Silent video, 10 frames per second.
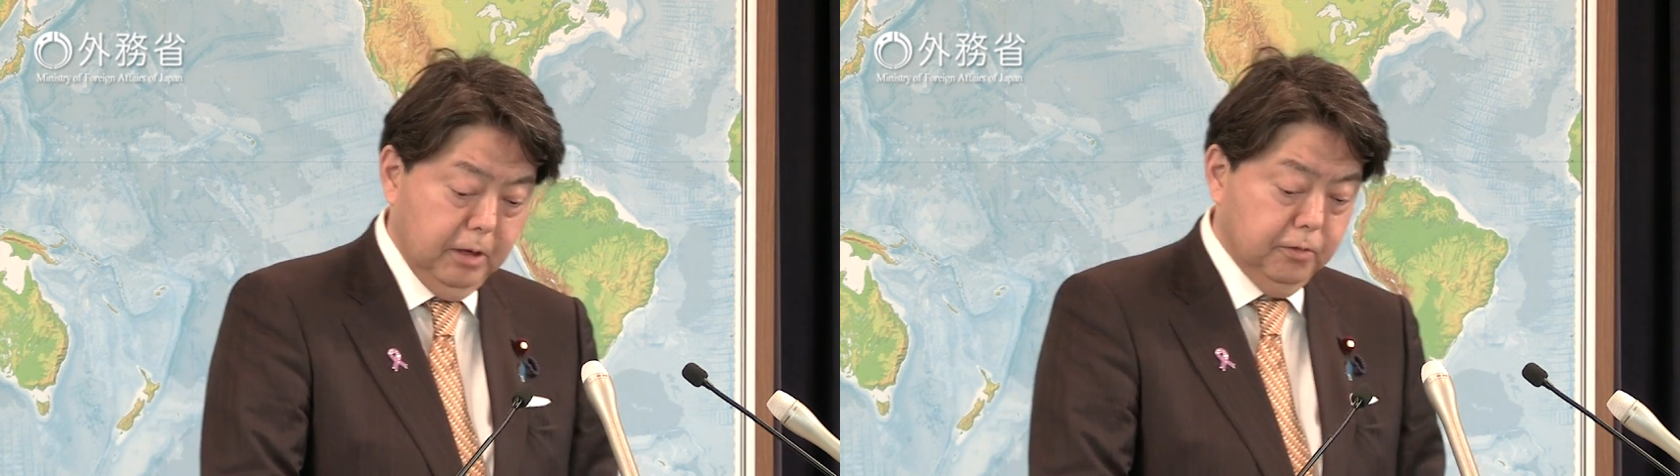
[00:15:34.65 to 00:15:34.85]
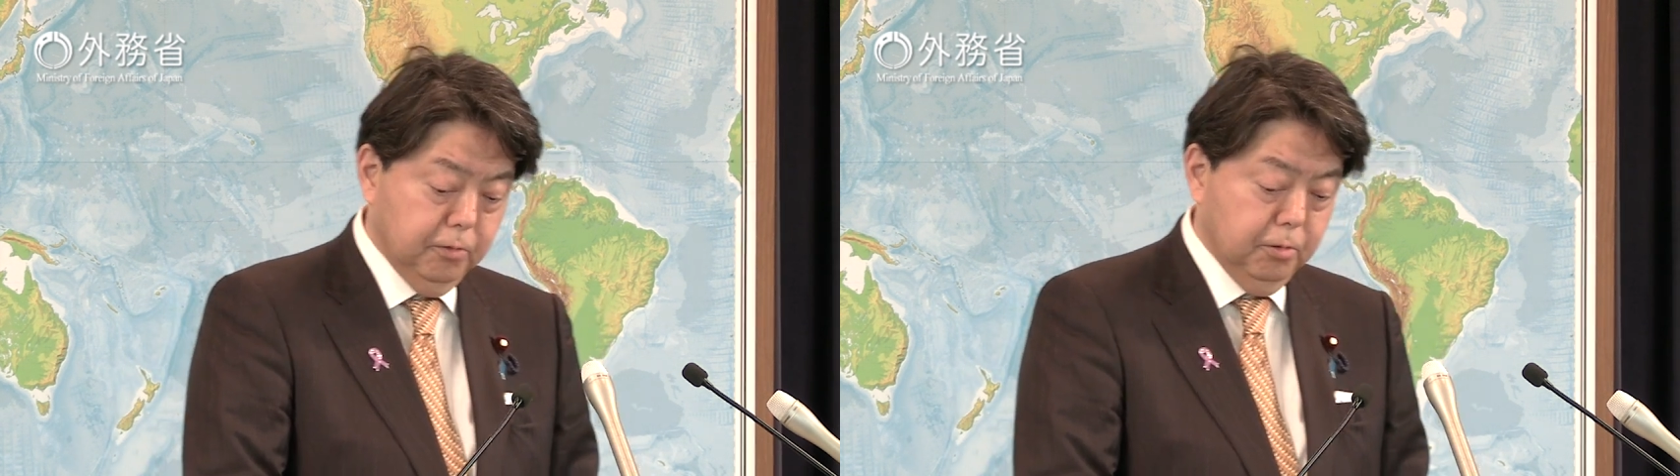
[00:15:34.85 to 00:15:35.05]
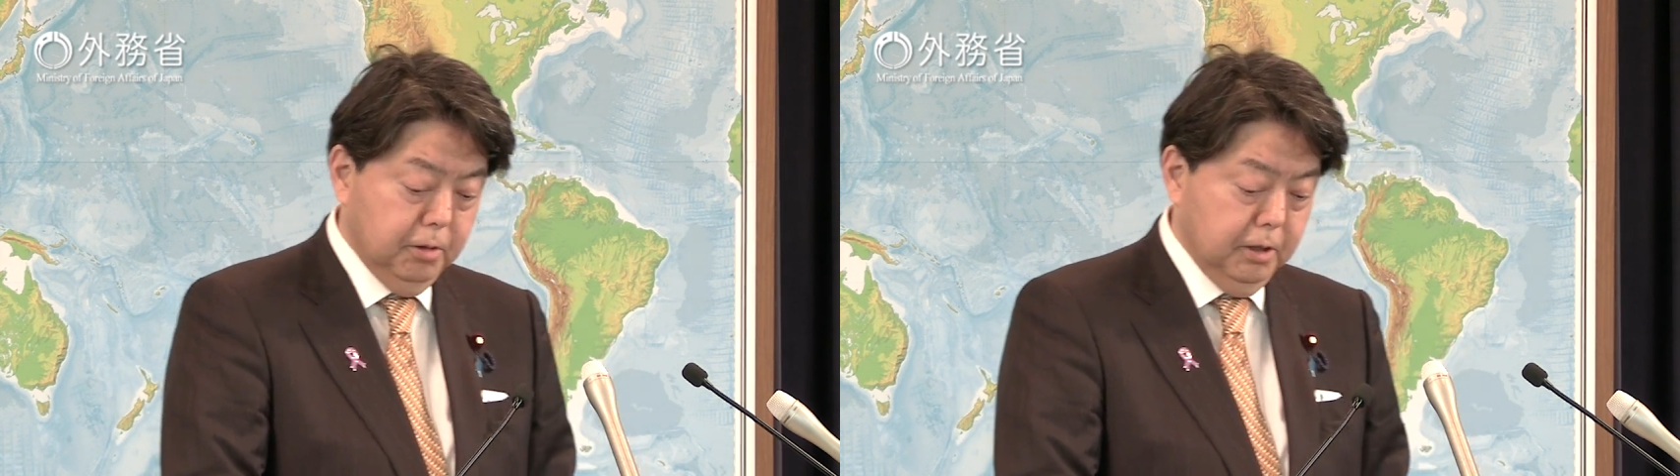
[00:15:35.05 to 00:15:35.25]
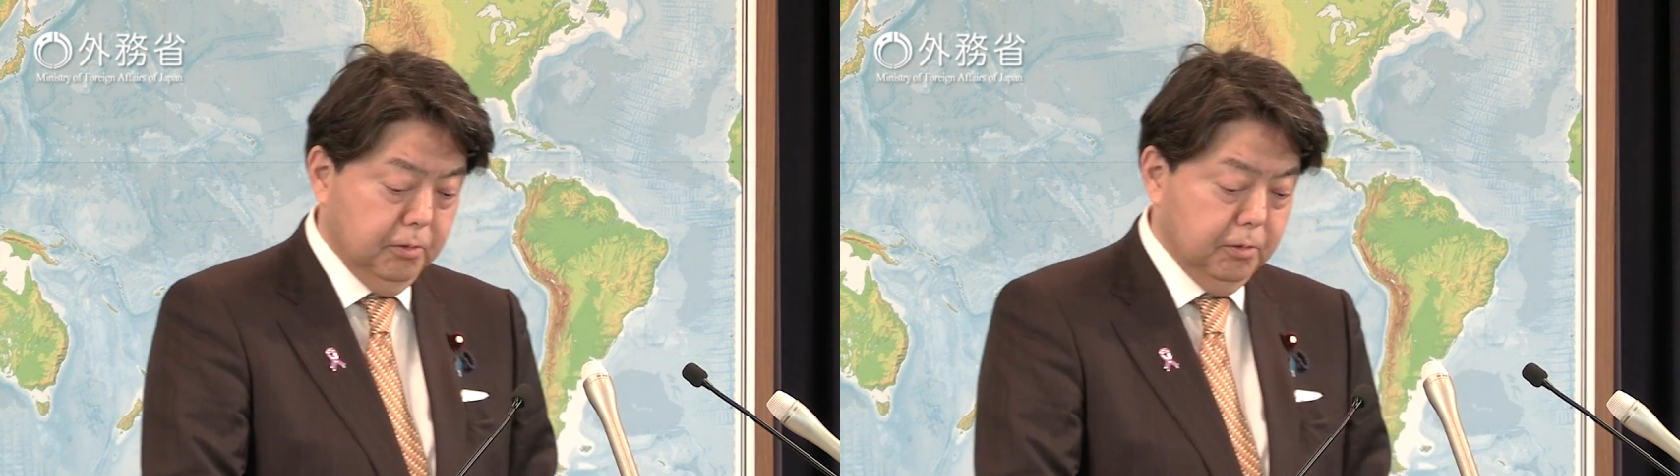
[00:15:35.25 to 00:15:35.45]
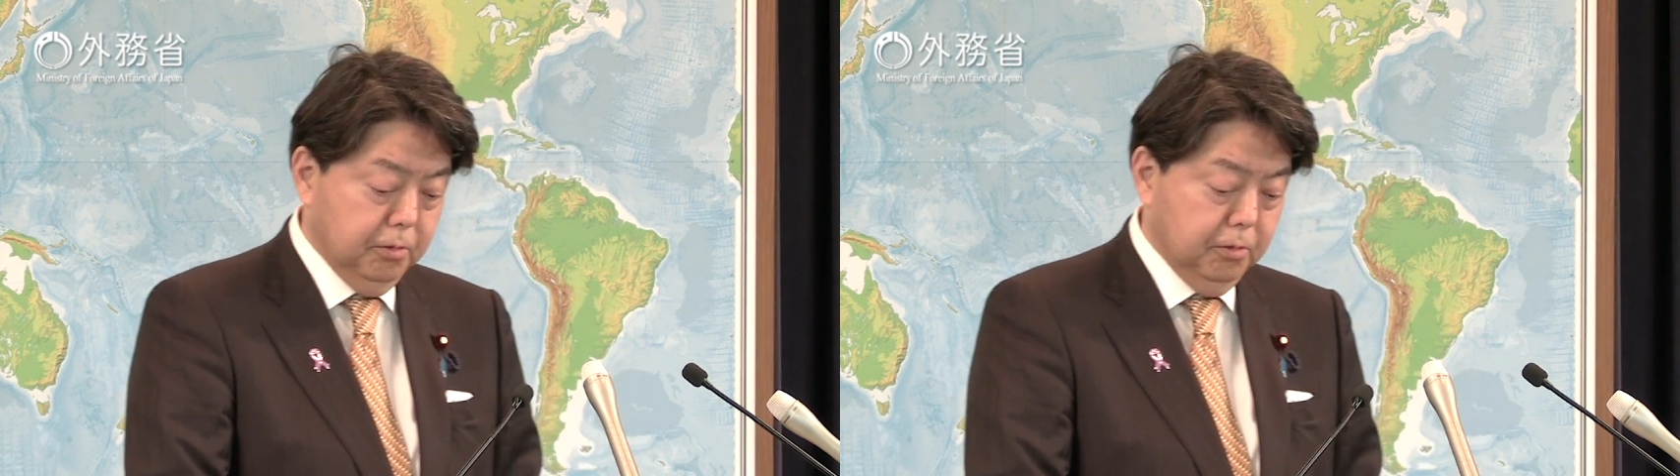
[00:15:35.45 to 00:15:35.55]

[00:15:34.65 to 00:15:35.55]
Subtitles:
bid